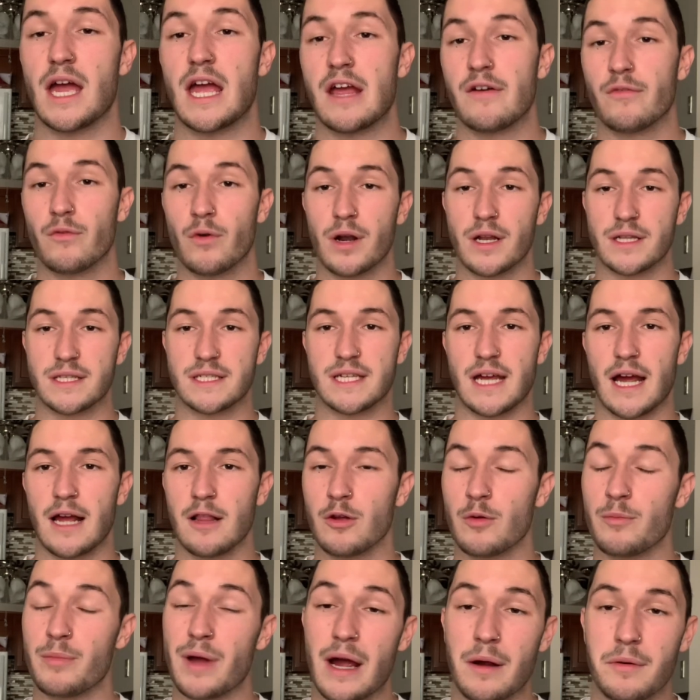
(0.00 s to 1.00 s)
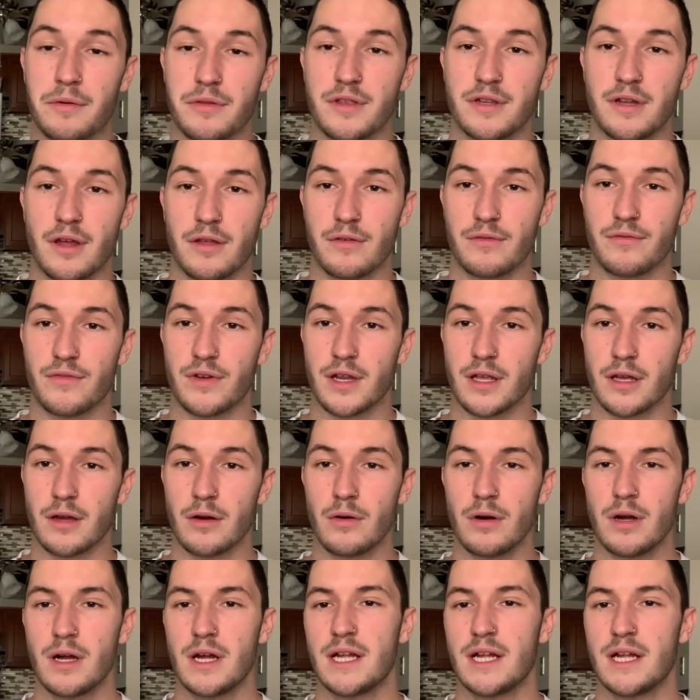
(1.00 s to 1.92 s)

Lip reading: everyone, it's Tyler back with another video.